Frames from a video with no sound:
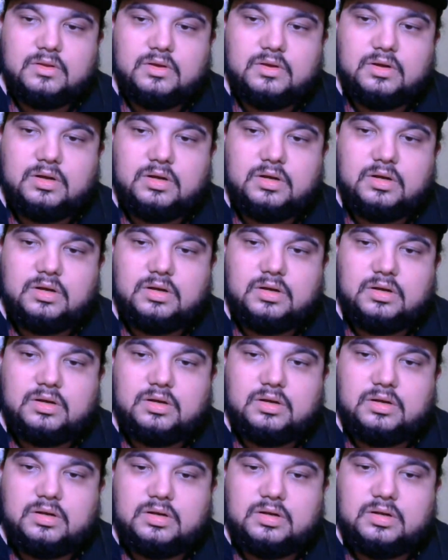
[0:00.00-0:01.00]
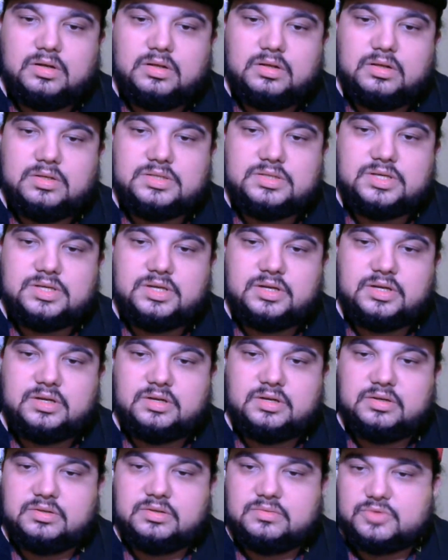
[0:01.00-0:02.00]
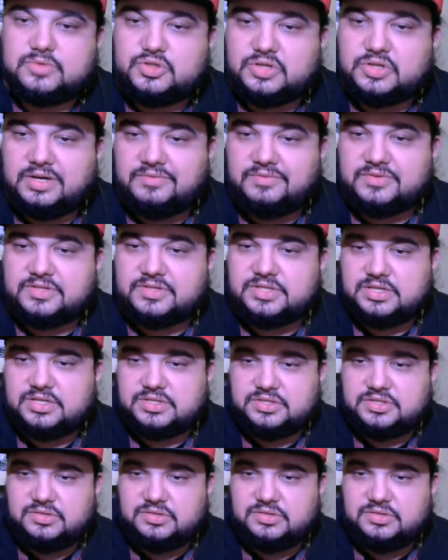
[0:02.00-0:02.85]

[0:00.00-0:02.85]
Uh, let's see here. Trevor says,